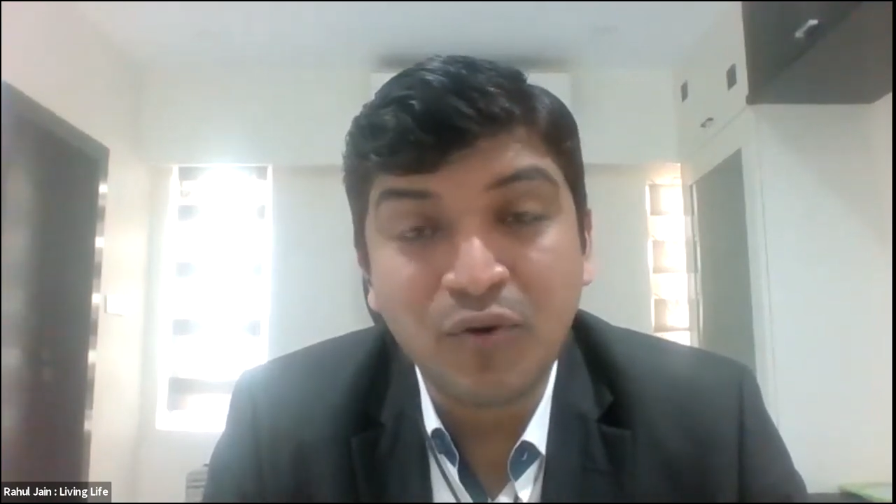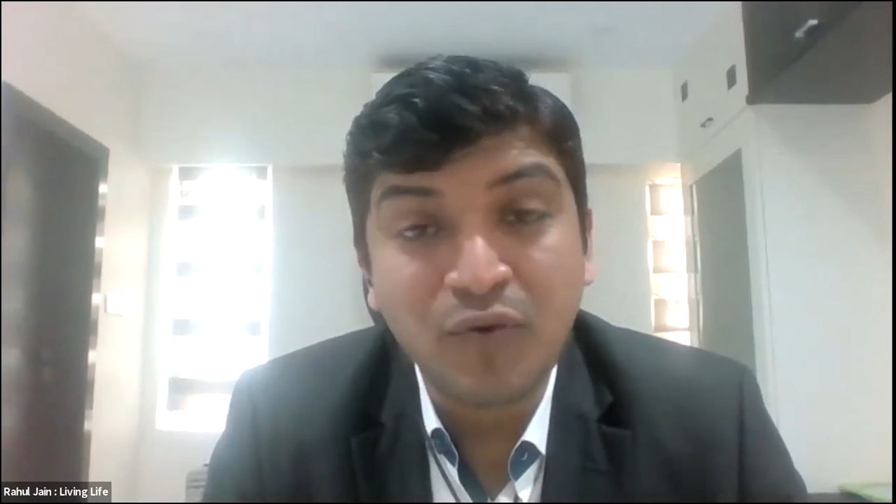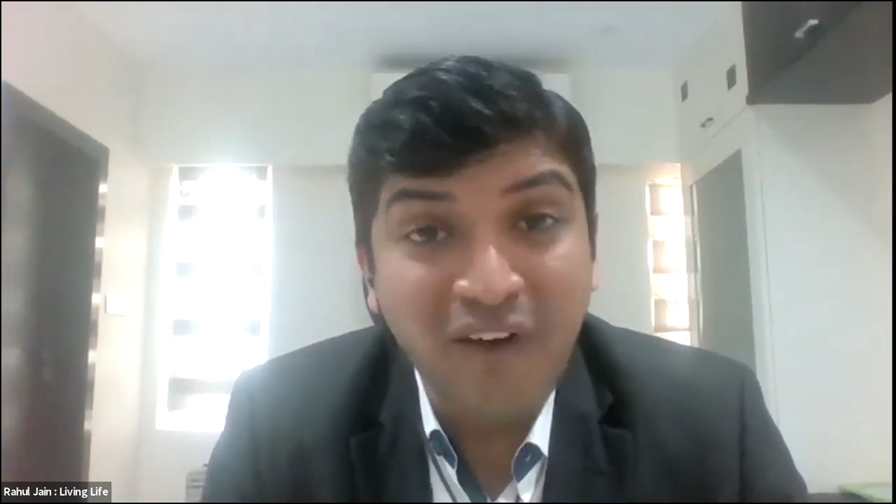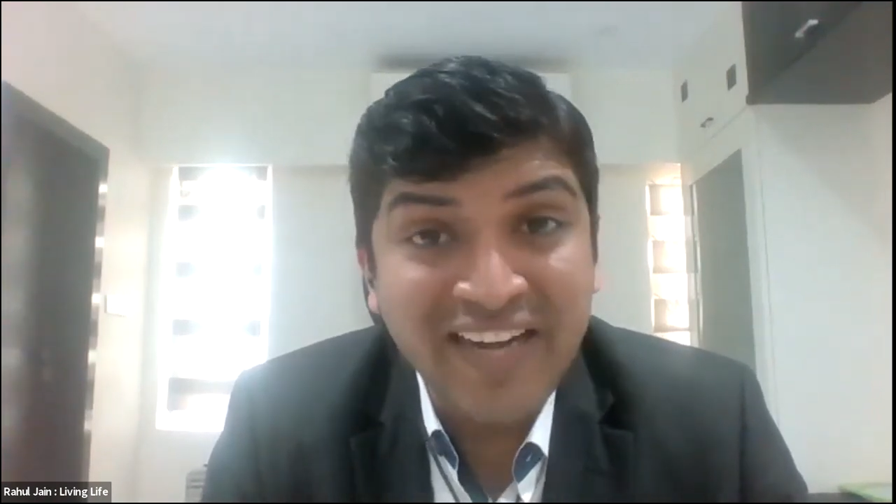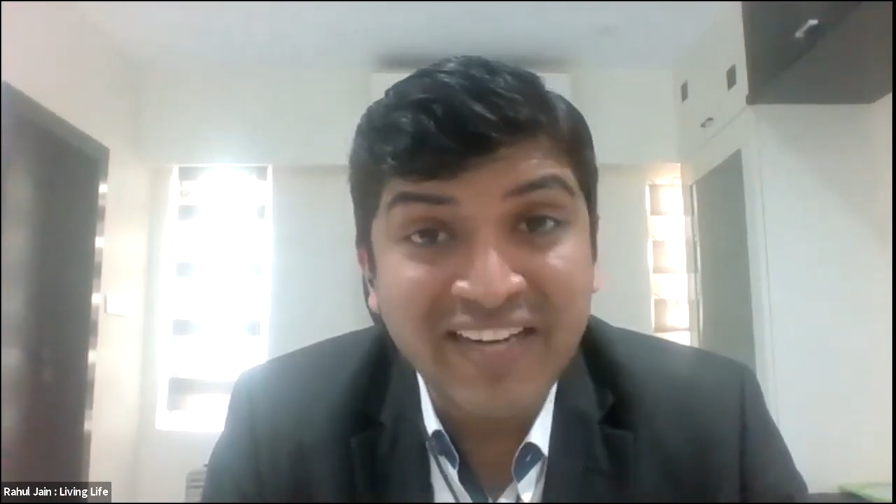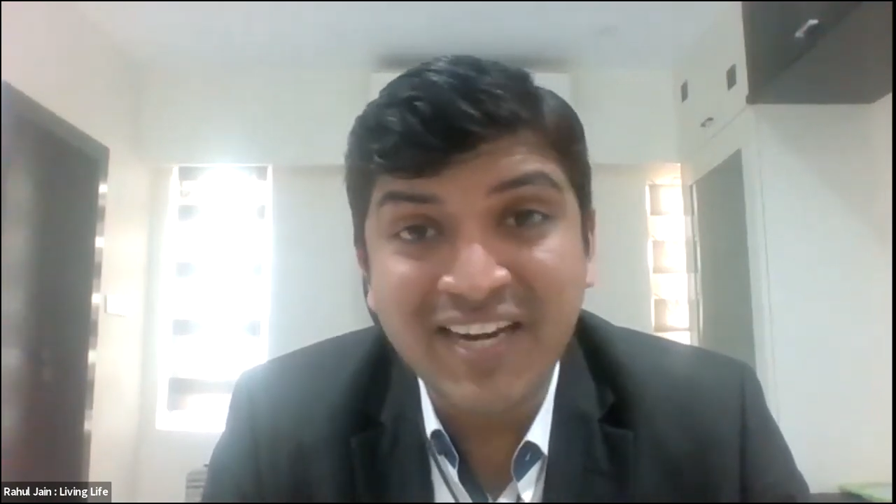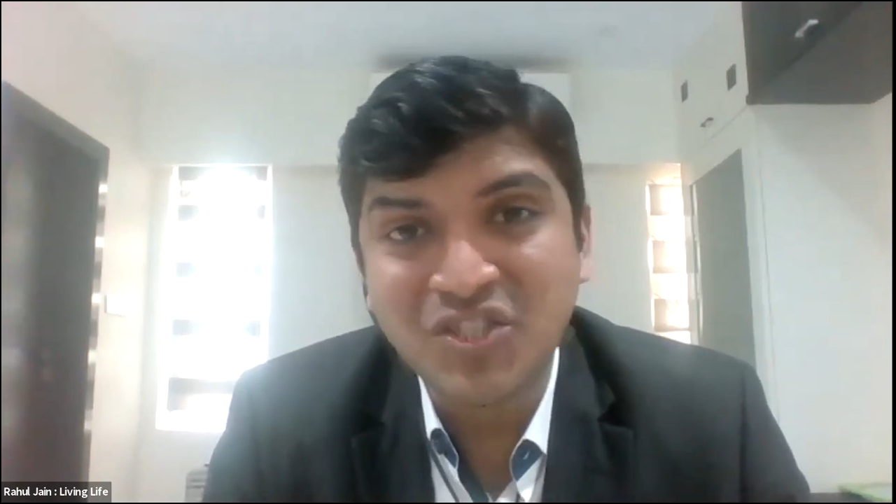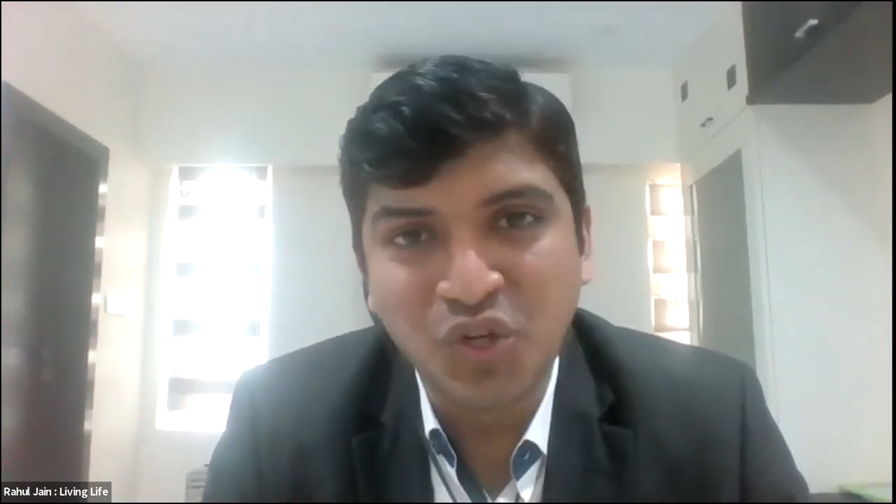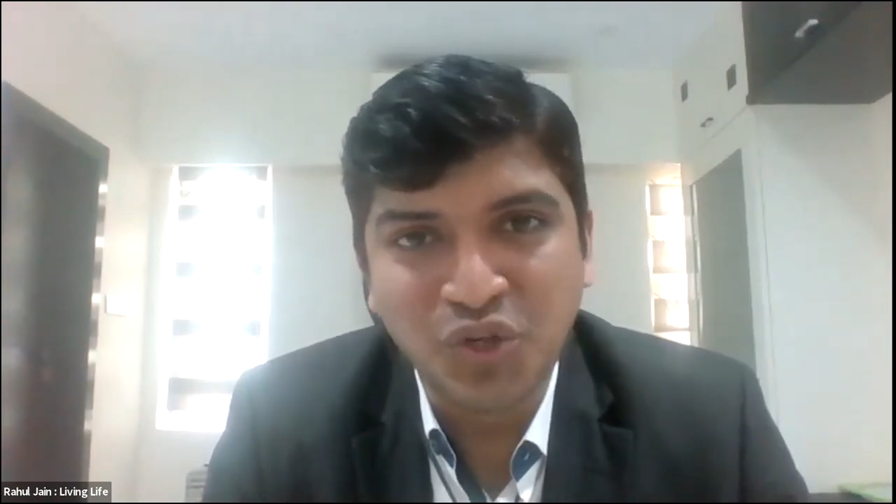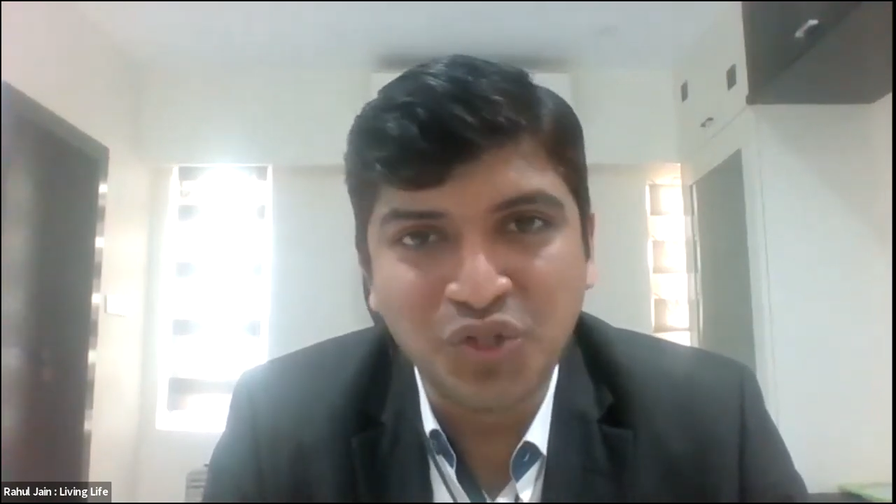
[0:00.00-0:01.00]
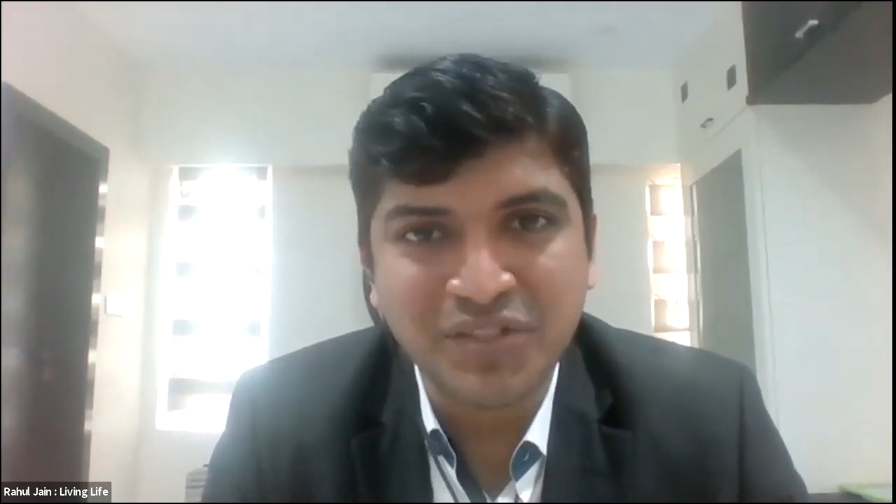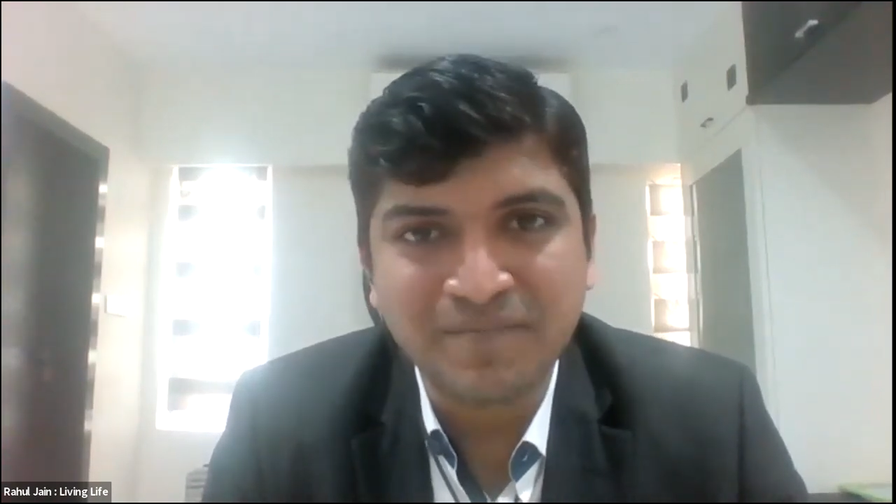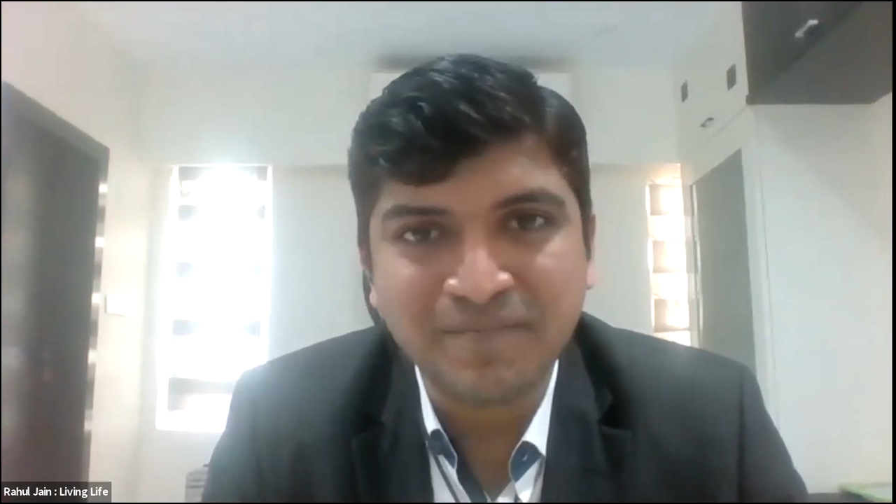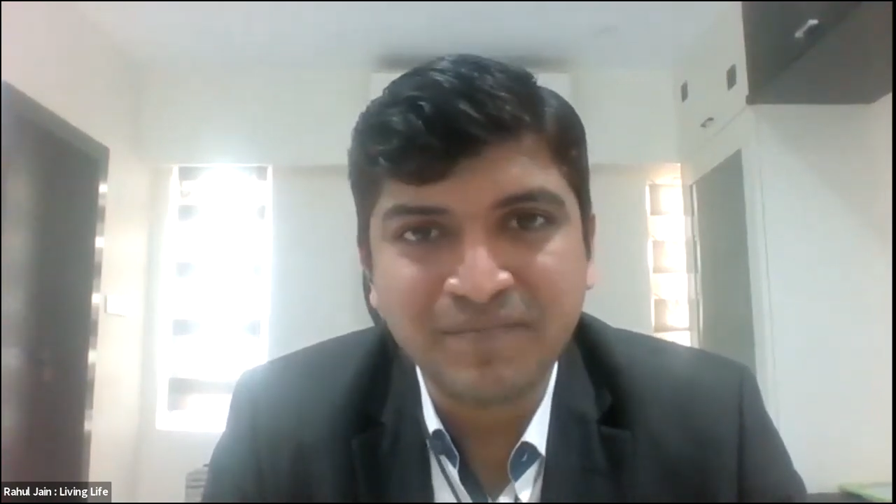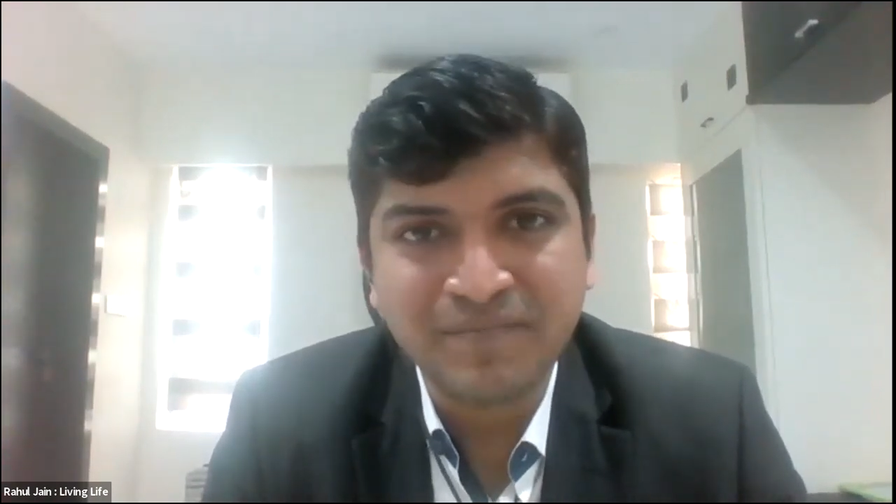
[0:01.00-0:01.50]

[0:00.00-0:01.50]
to find that solution.